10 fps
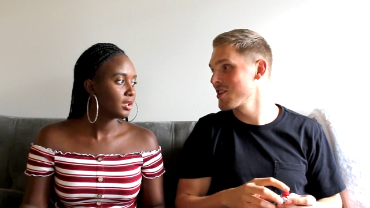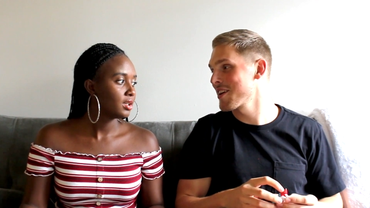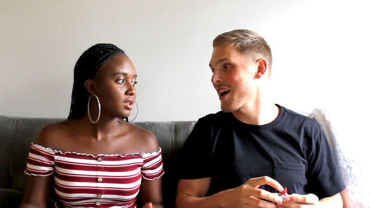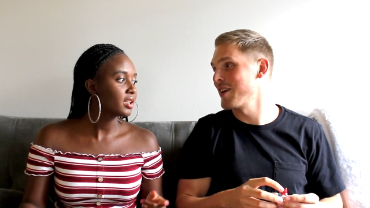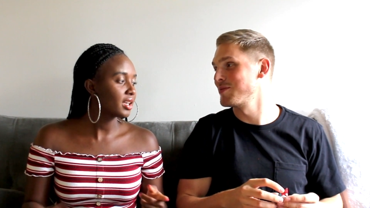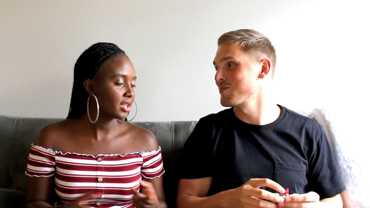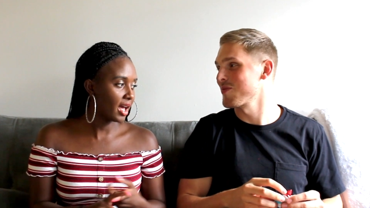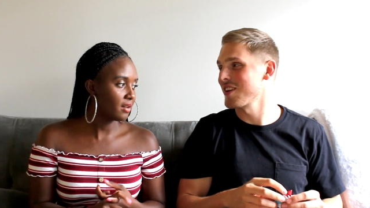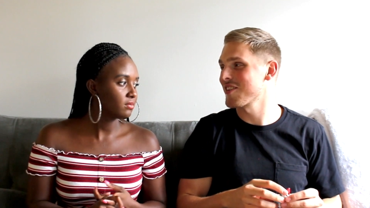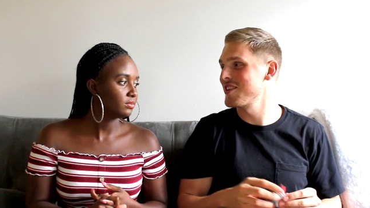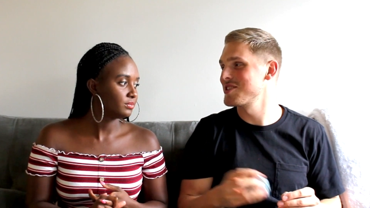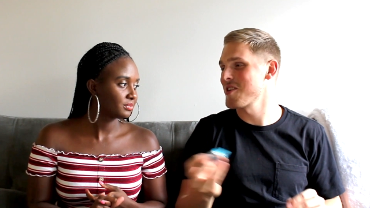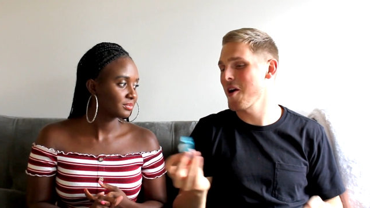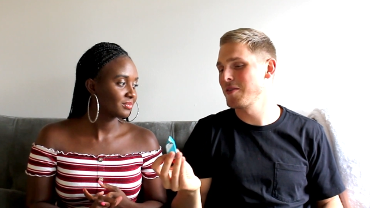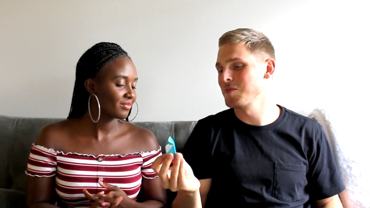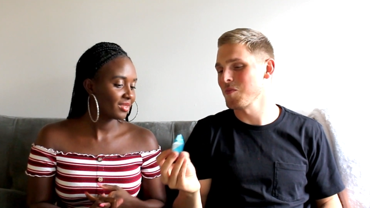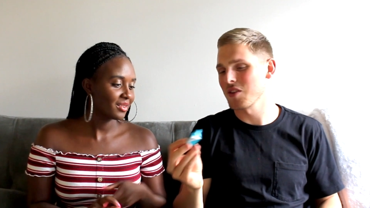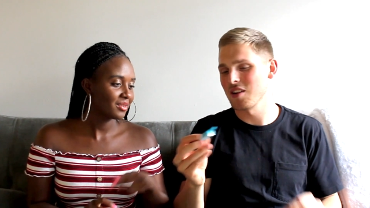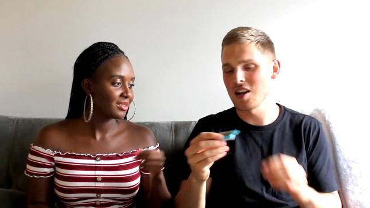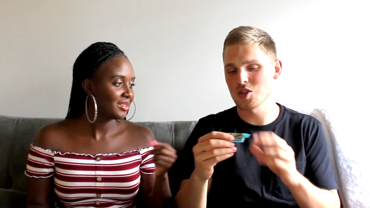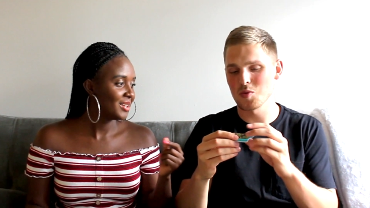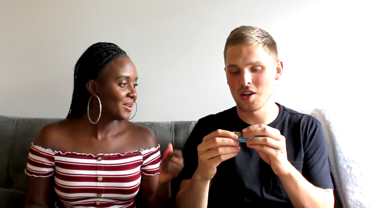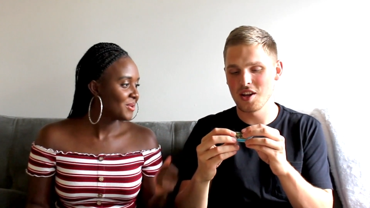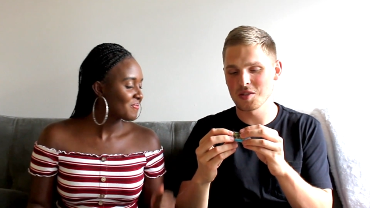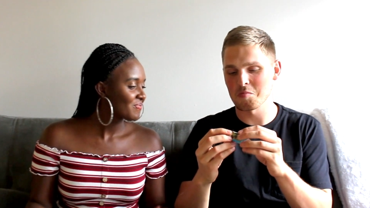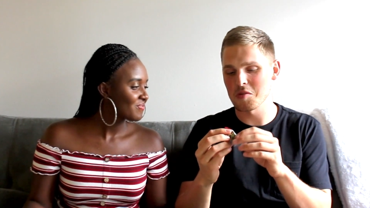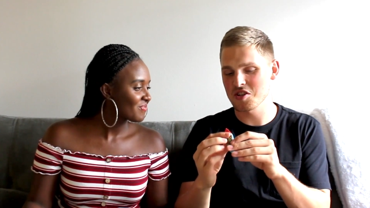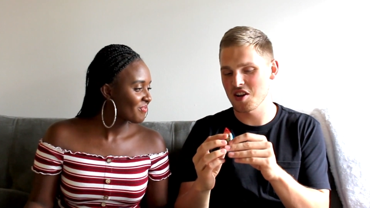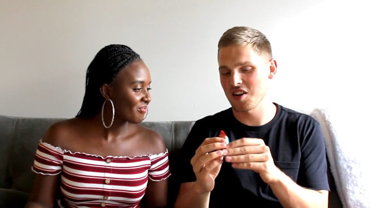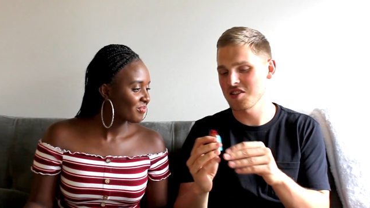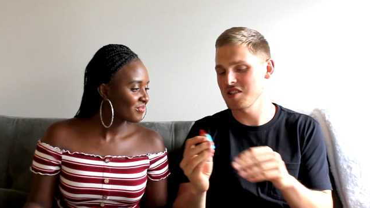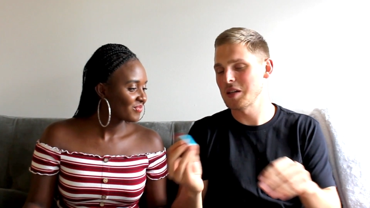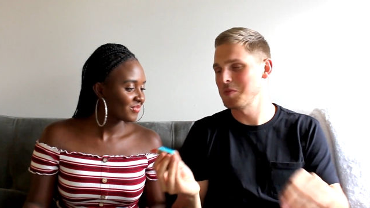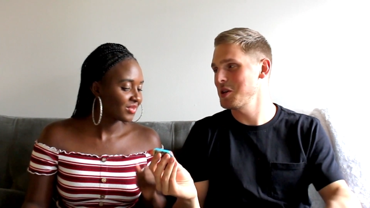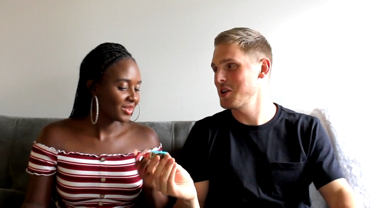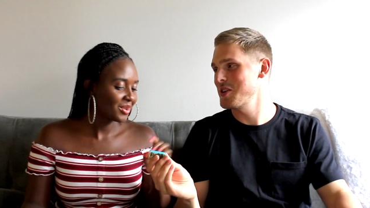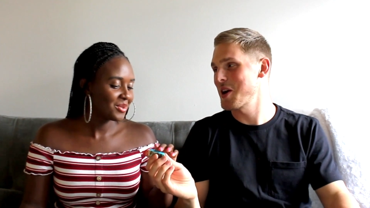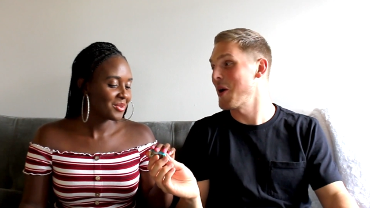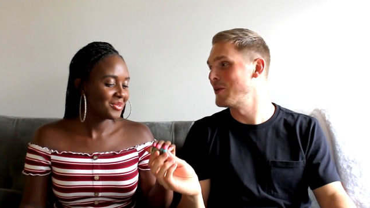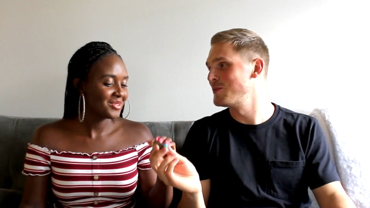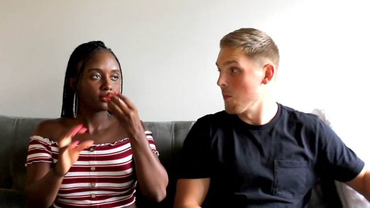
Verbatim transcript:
Speaker 1: Kit Kat. Kit Kat. That crazy, right? The last one is Mishka Kasala, but here you go.